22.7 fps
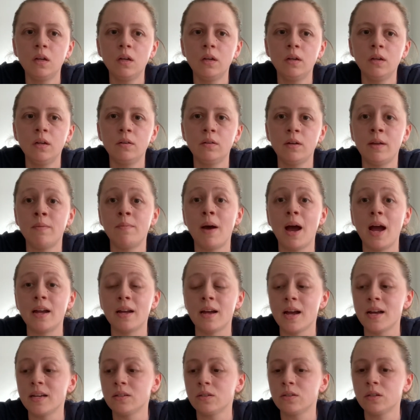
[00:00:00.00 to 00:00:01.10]
in my
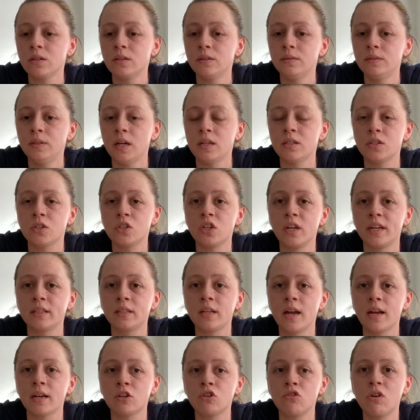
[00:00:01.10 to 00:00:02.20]
eyes. I just like
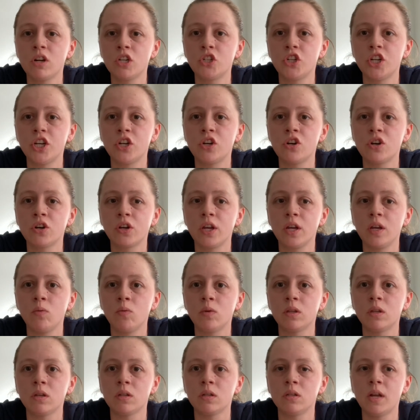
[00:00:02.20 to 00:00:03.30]
that crunchy cookie with
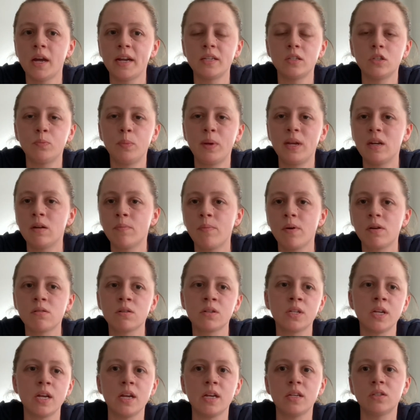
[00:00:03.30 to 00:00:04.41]
the nice peanut butter
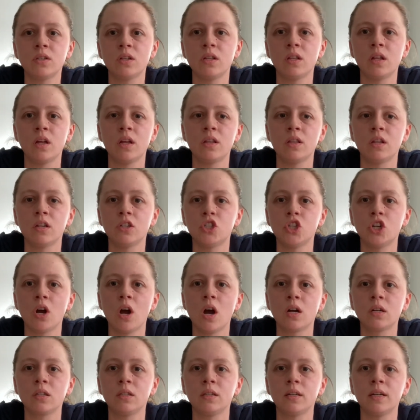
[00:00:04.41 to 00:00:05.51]
taste and then the
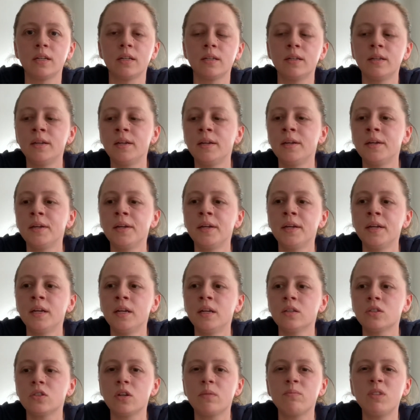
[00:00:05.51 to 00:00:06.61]
chocolate.
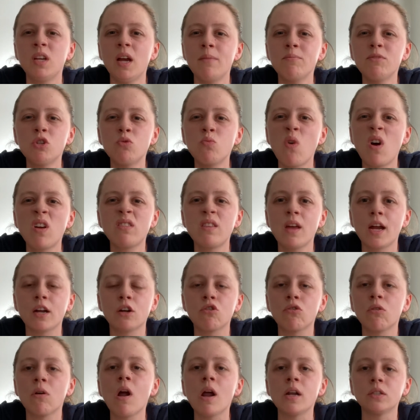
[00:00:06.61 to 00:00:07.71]
Sometimes you want that
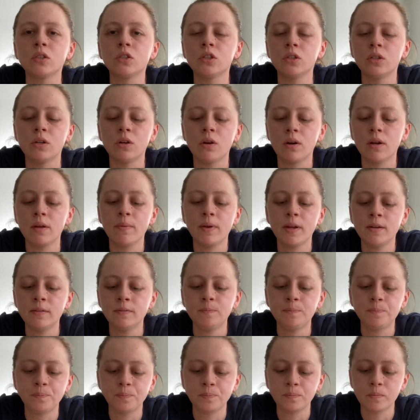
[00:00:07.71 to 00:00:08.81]
crunch, you know what I mean?
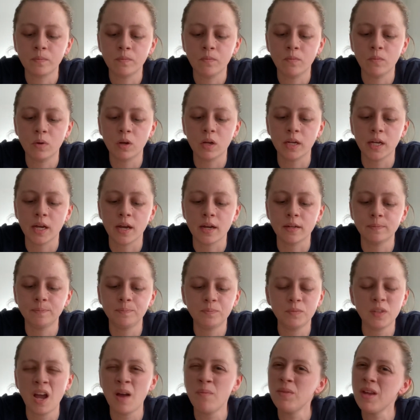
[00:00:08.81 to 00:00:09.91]
But yeah,
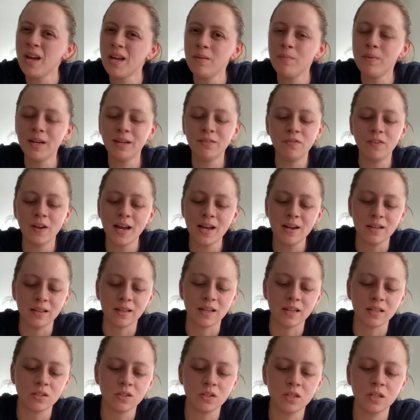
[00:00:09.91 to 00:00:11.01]
I'm not a big fan of
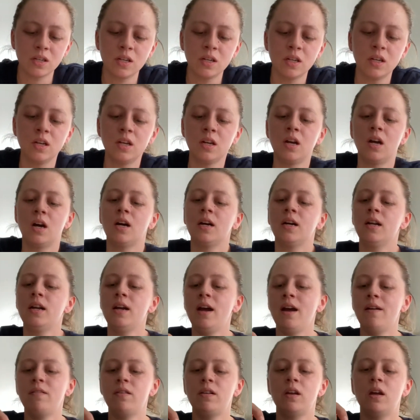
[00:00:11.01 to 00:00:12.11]
this. I'm gonna
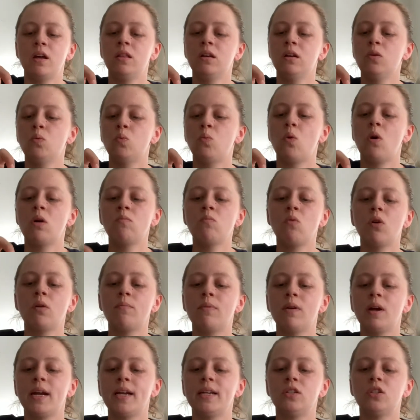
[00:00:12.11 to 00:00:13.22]
have another one more
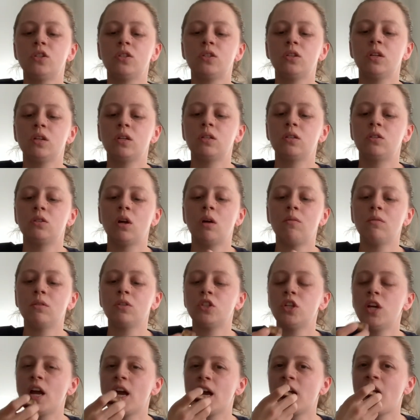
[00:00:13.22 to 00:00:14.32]
bite just to double
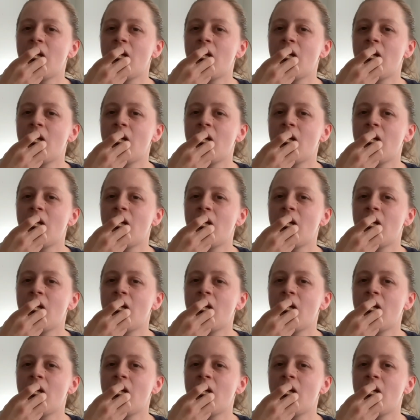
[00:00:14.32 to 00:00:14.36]
check.